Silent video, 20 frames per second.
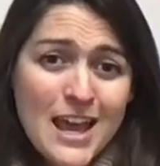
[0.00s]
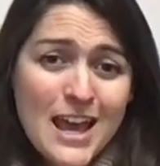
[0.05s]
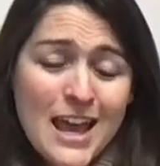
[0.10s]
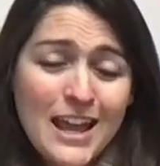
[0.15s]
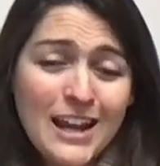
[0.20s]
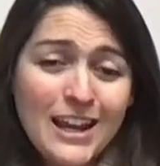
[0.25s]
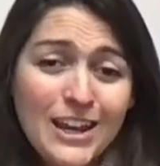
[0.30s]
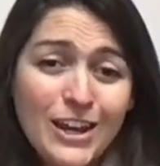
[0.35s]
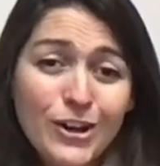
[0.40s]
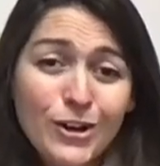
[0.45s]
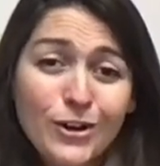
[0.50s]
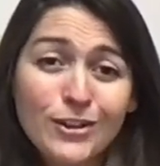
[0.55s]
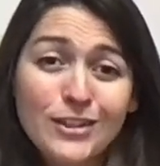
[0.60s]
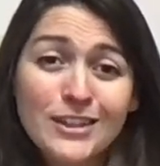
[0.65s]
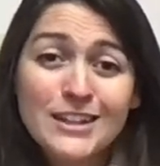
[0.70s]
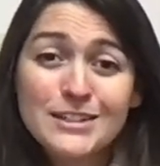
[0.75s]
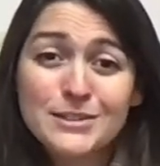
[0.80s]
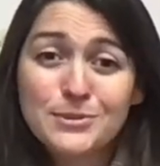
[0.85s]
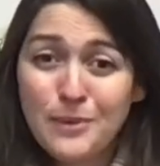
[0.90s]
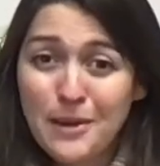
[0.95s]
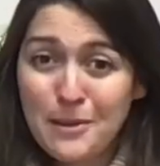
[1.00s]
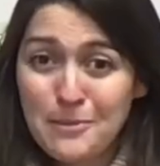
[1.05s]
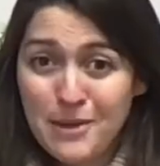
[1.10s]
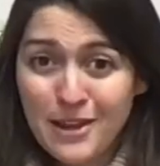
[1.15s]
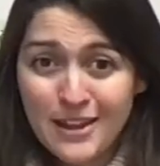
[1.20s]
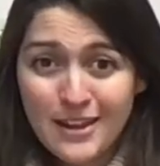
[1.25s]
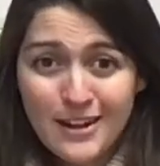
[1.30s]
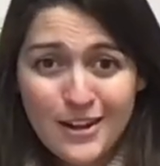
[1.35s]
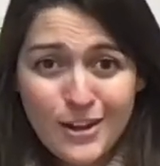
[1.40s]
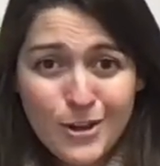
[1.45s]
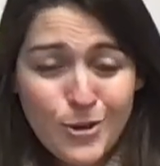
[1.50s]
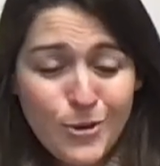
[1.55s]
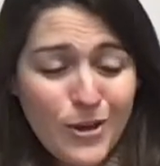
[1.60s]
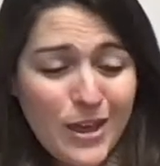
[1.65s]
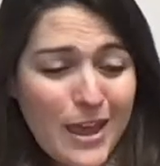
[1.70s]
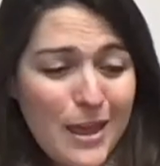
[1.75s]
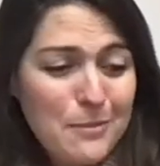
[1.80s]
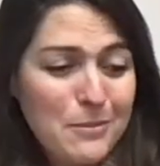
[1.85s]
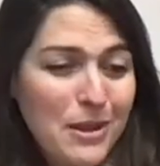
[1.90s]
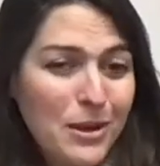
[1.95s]
And here are these women who
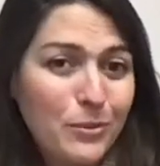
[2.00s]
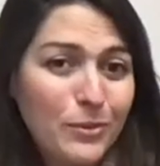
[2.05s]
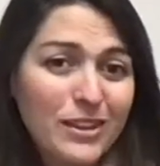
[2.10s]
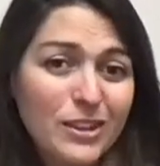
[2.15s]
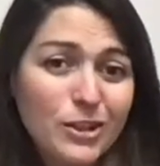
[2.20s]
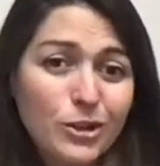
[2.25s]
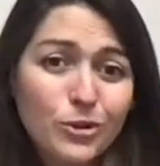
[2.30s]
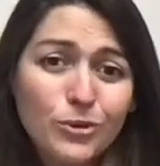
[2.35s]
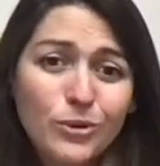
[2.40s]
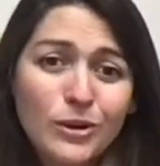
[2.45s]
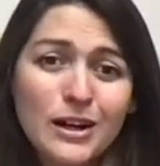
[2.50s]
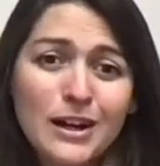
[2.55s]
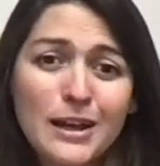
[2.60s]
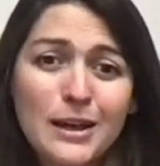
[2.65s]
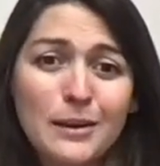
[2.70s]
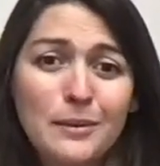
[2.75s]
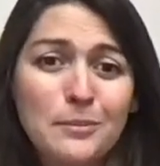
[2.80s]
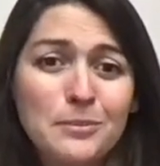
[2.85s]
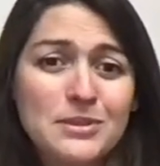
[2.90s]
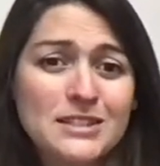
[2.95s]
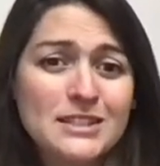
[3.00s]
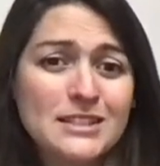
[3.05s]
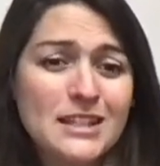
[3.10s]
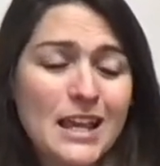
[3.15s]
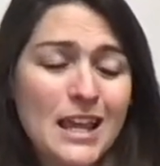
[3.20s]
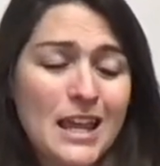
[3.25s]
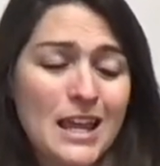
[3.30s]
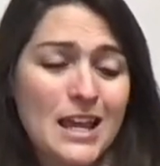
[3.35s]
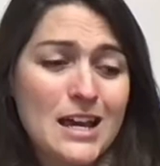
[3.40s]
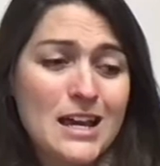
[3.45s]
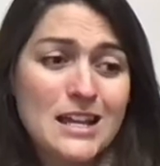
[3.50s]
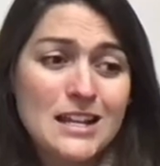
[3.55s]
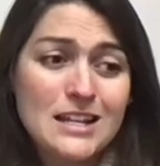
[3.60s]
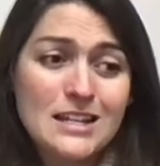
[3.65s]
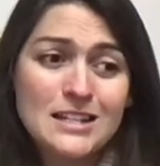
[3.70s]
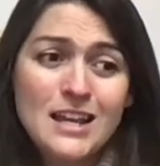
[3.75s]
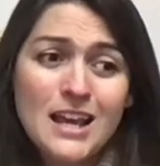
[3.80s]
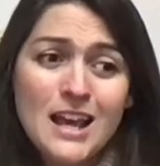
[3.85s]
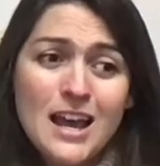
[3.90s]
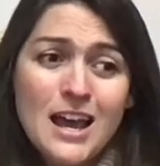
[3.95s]
came in with cribs
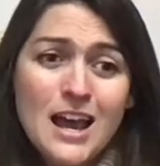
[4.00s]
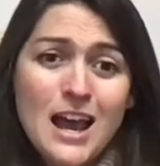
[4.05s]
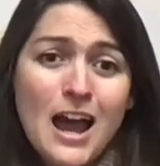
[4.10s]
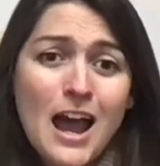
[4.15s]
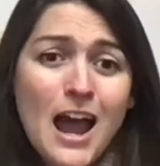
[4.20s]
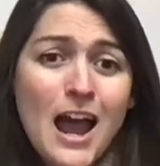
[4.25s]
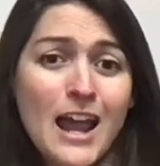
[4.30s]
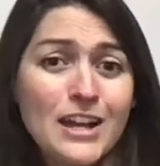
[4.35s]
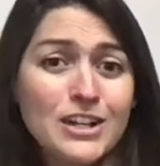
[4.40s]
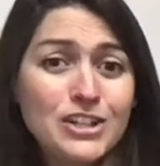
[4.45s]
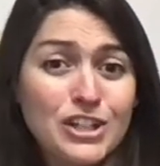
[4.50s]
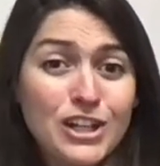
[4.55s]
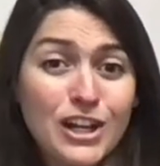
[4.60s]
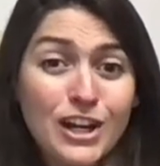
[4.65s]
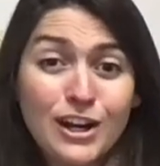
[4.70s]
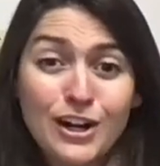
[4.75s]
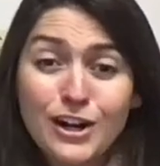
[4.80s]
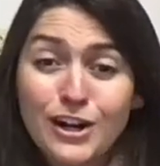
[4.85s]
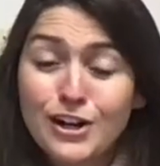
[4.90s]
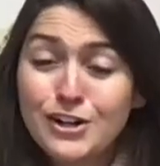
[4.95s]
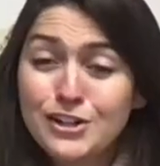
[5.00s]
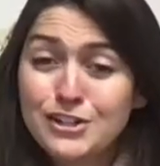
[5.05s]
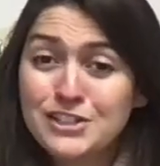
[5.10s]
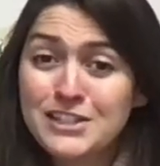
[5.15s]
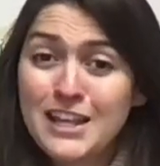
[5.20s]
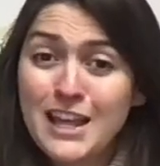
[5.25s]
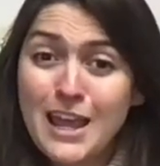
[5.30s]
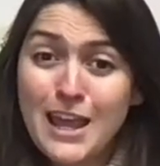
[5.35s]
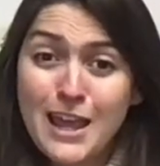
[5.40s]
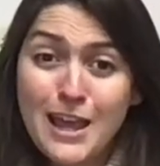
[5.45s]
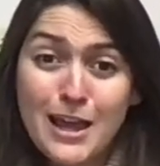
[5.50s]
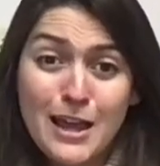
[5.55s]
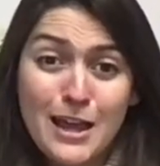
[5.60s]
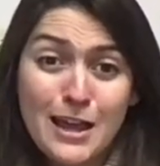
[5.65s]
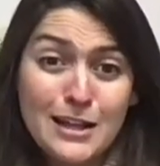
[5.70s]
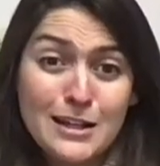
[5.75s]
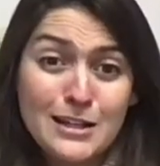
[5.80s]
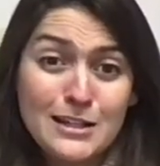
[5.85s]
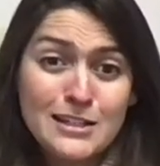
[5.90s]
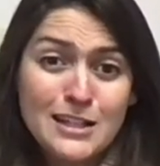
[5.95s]
and high chairs
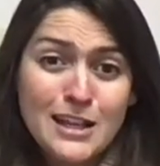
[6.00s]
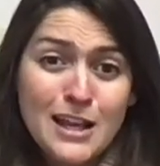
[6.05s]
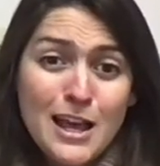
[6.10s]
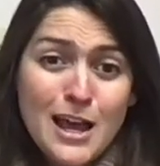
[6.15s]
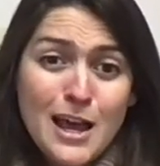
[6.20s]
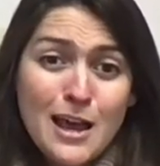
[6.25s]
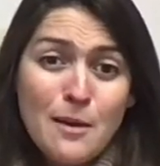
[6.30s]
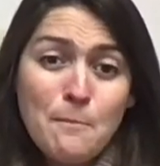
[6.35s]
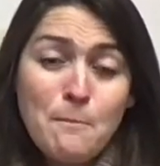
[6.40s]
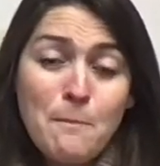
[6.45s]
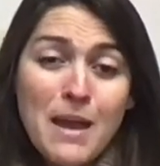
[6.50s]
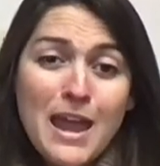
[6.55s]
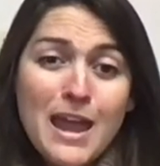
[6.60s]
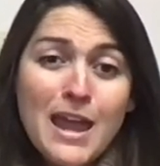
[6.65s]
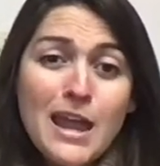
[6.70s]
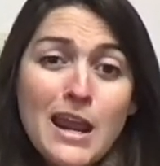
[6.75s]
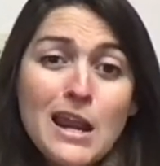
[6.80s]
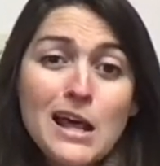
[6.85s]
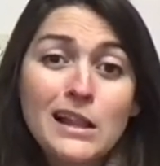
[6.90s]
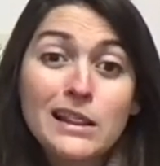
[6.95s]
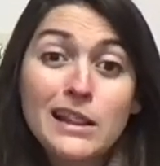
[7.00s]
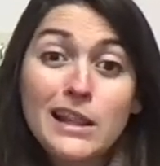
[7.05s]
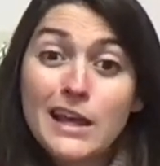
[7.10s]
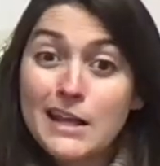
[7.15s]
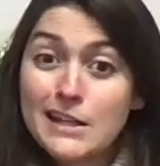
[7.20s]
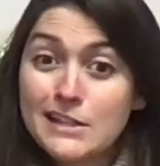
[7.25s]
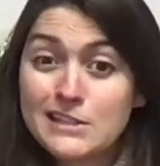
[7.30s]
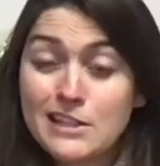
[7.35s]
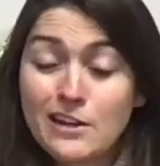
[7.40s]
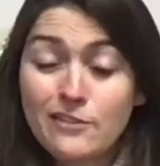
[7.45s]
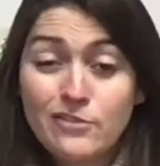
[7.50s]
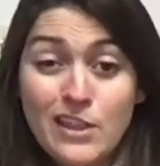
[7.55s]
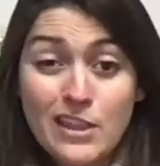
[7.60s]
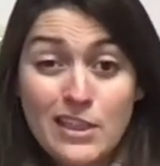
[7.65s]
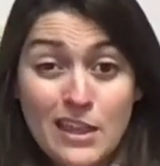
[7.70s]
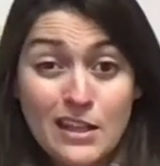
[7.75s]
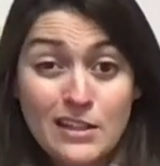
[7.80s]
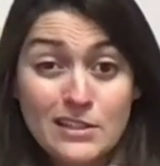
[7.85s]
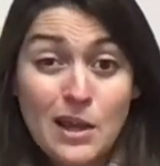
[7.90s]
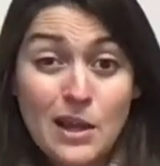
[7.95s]
and made a list of the
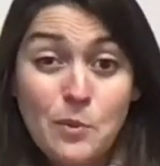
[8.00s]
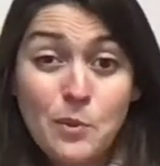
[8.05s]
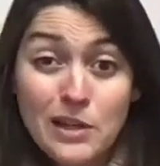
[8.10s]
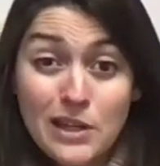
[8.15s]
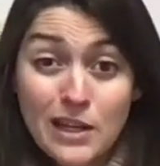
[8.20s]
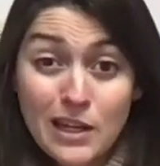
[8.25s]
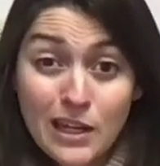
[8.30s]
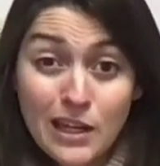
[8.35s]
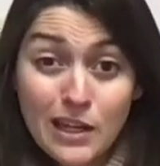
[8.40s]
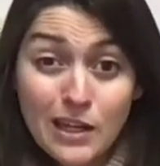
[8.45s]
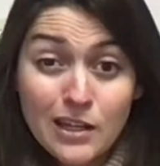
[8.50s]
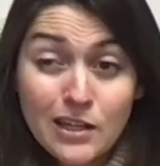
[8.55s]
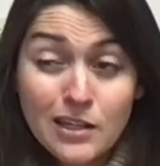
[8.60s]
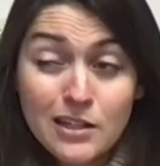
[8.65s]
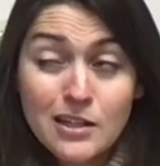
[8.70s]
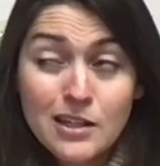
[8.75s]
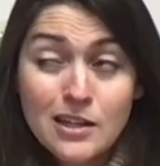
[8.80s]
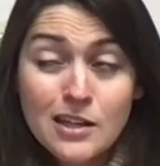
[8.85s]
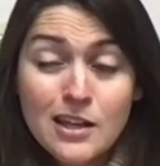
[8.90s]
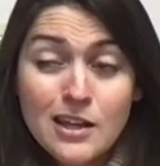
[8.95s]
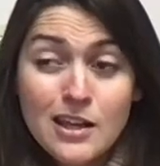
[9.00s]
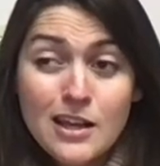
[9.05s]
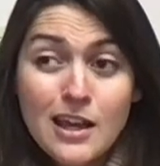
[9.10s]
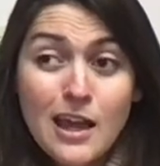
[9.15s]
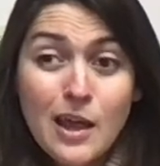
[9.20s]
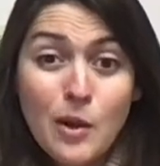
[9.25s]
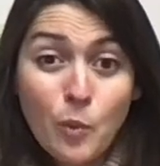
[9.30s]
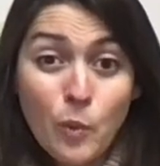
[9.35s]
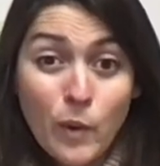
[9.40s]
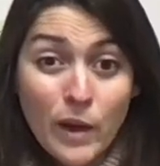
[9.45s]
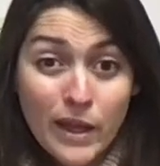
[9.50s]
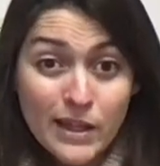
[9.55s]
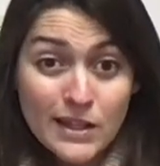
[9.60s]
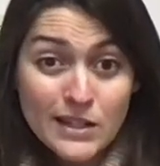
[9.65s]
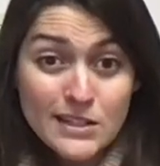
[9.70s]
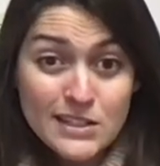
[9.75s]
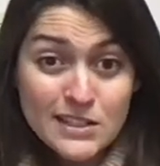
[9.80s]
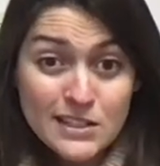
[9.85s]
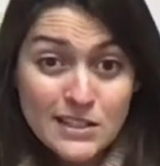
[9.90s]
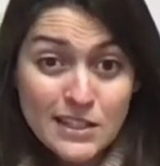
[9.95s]
things I would need, and
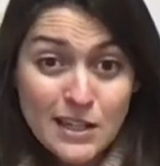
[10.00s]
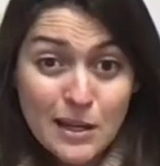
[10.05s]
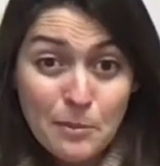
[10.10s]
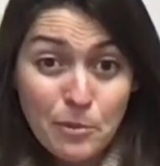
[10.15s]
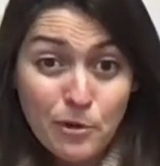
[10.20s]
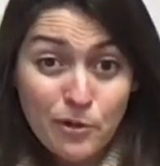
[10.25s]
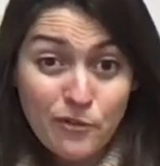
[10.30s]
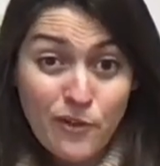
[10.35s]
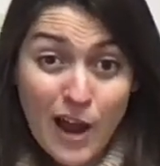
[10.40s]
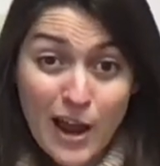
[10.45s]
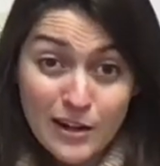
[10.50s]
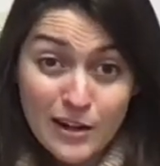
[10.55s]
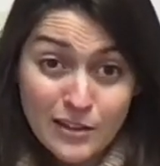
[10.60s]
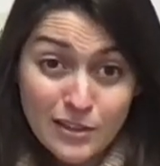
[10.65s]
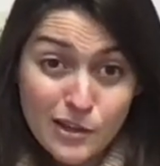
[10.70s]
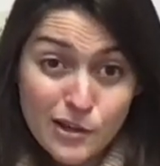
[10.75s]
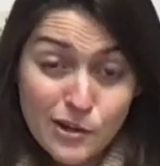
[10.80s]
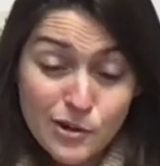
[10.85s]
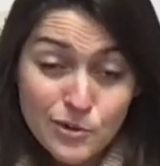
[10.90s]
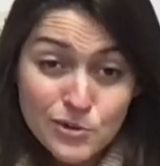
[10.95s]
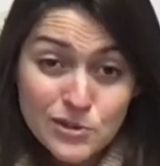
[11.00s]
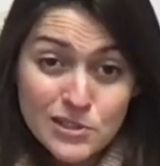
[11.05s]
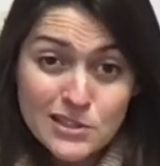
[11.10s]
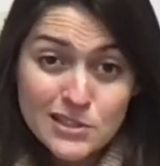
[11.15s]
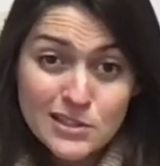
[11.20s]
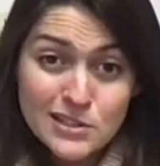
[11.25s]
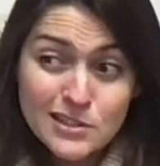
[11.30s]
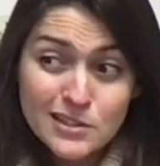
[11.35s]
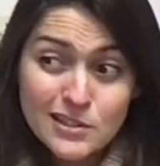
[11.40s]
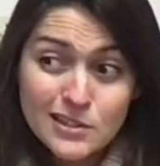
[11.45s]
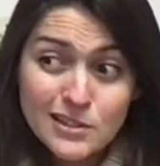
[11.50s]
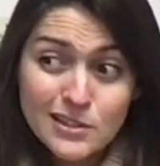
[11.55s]
went and provided those.